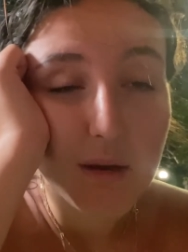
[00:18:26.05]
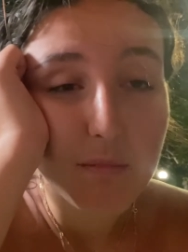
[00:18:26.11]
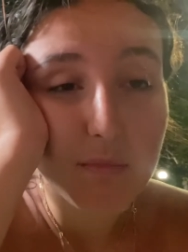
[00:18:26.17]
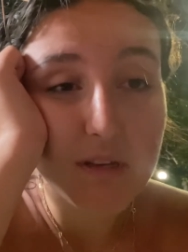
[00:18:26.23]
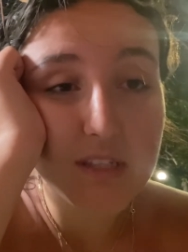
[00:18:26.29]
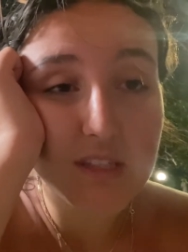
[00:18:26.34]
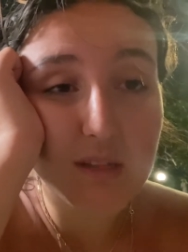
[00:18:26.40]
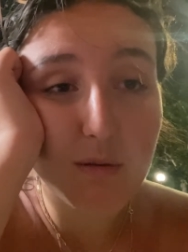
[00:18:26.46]

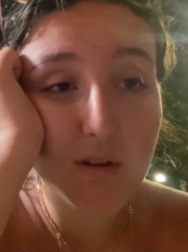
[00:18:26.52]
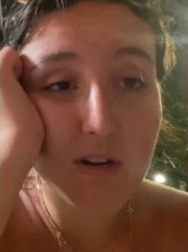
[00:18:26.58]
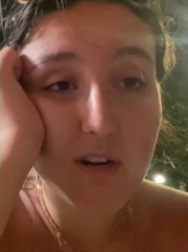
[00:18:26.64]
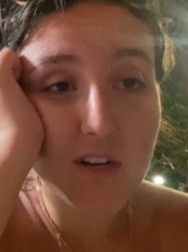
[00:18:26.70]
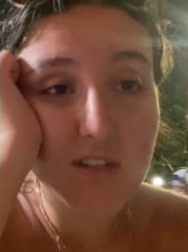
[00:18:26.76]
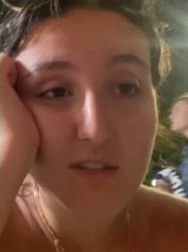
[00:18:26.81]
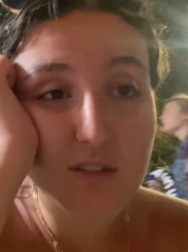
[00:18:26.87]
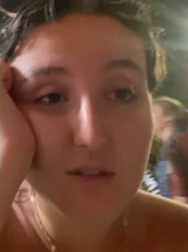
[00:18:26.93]
My stomach
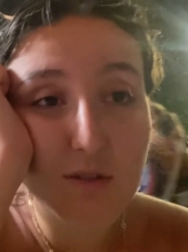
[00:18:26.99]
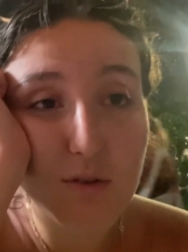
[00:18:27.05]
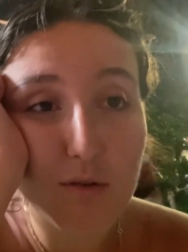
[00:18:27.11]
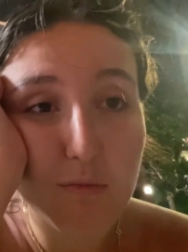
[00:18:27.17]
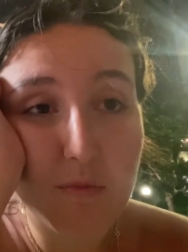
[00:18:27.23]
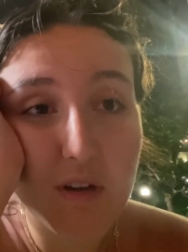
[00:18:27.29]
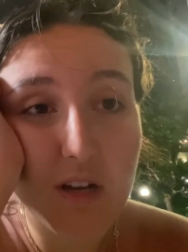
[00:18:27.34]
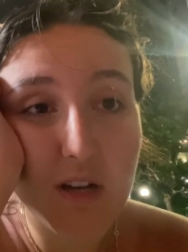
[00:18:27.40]
hurts so
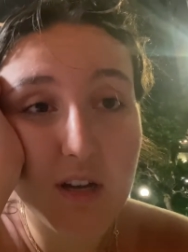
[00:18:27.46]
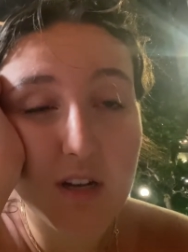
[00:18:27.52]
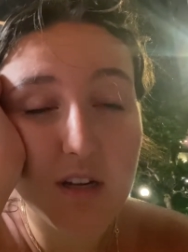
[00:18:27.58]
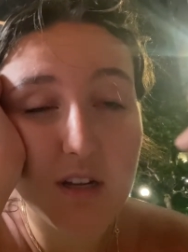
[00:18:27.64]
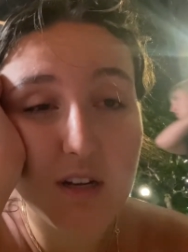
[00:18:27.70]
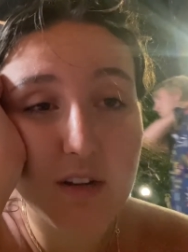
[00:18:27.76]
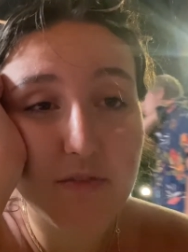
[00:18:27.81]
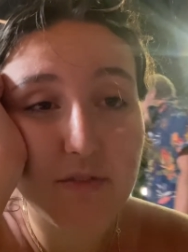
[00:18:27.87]

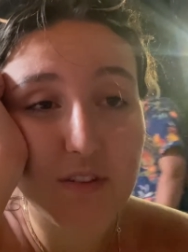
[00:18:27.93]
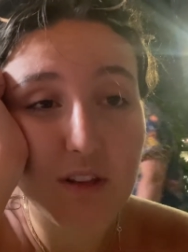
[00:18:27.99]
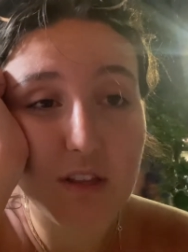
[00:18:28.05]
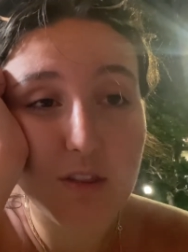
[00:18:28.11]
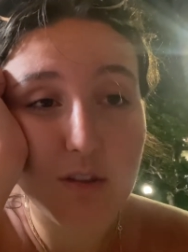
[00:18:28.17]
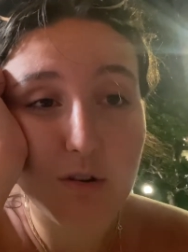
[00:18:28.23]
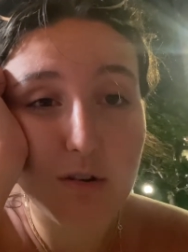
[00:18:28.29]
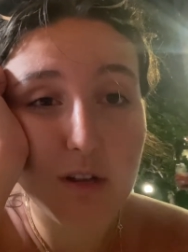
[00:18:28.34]
bad. I feel
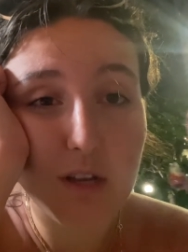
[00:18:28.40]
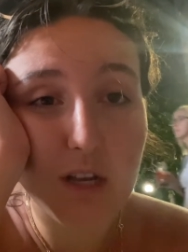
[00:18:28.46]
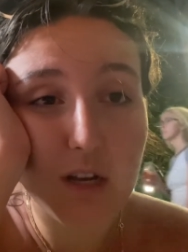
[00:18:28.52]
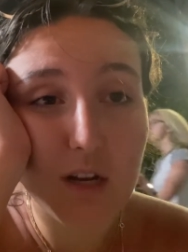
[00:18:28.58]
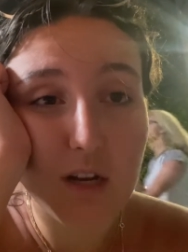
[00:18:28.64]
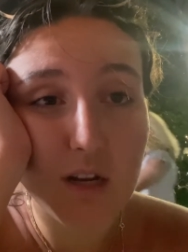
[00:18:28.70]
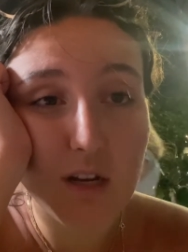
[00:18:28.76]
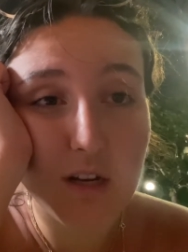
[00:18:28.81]
like throwing
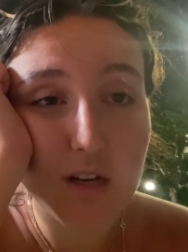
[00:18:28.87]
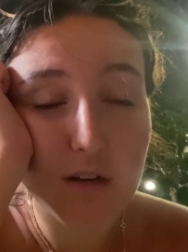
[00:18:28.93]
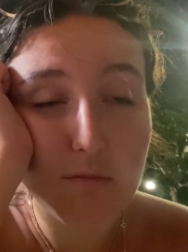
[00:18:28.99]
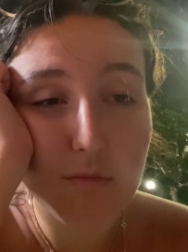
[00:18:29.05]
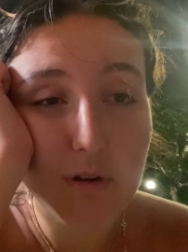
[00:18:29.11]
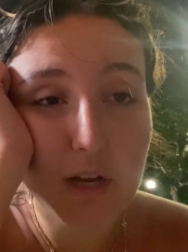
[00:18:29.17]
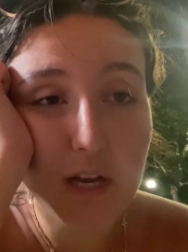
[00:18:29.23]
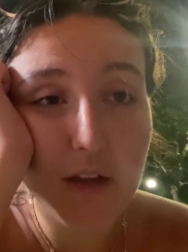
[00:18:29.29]
up.
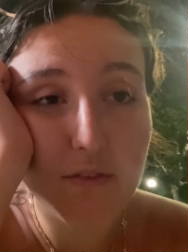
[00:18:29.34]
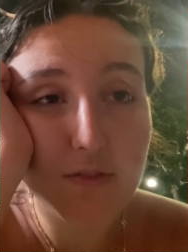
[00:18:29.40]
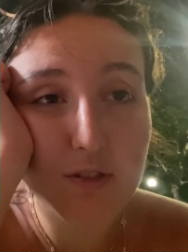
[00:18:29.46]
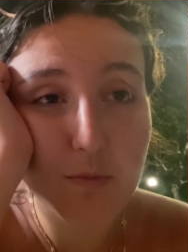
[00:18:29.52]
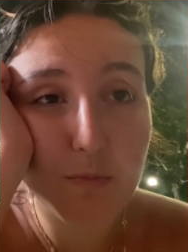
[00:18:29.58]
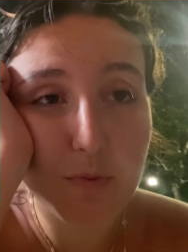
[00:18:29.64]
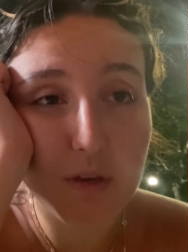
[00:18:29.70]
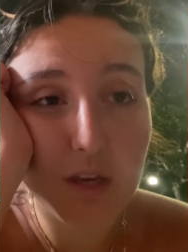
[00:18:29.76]
I have
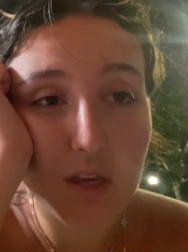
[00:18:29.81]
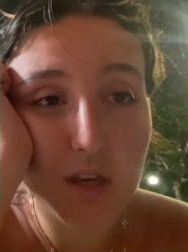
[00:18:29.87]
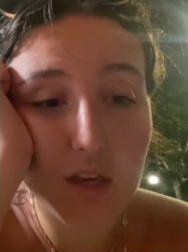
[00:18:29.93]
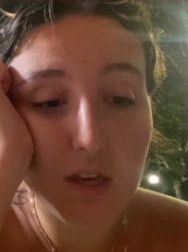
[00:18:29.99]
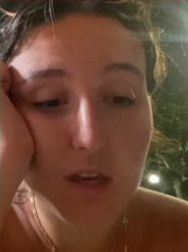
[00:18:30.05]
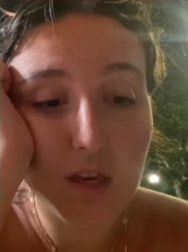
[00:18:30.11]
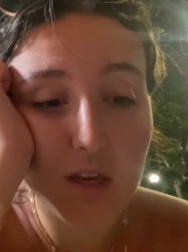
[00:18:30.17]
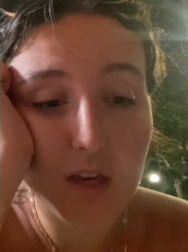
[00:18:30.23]
to
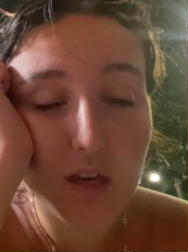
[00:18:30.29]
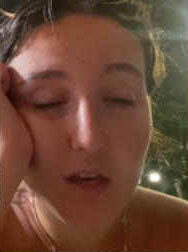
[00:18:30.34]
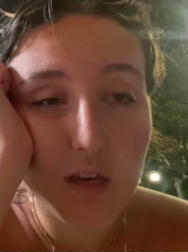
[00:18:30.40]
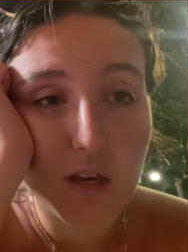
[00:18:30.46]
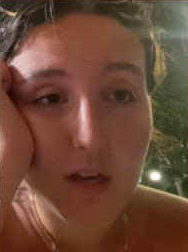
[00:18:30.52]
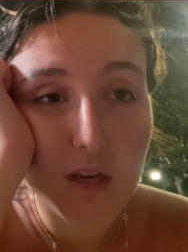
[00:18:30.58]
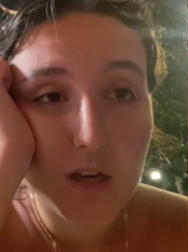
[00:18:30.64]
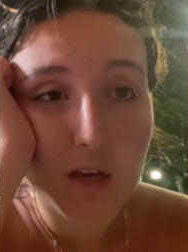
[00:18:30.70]
pee.
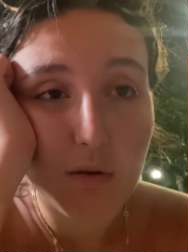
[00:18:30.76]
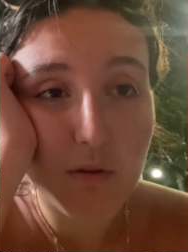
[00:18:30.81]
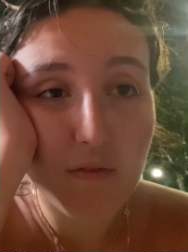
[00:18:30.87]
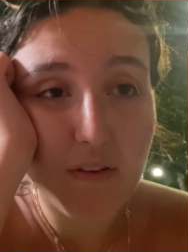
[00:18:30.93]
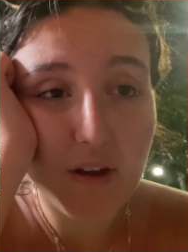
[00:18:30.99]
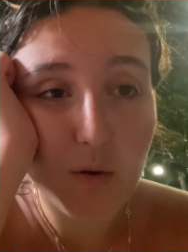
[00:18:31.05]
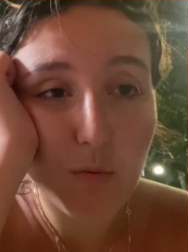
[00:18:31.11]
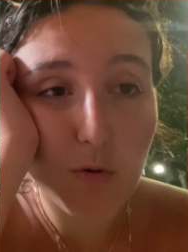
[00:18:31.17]
We've
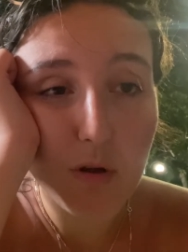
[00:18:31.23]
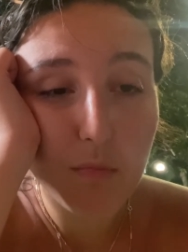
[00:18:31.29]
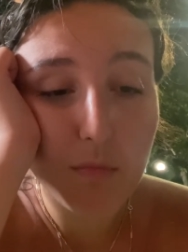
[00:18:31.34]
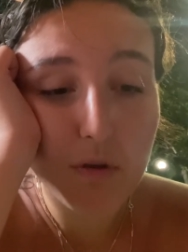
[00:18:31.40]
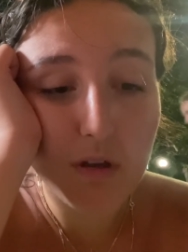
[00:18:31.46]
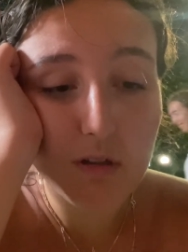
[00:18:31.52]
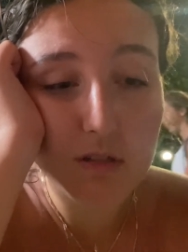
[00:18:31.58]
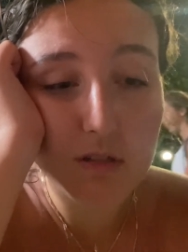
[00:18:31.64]
had one meal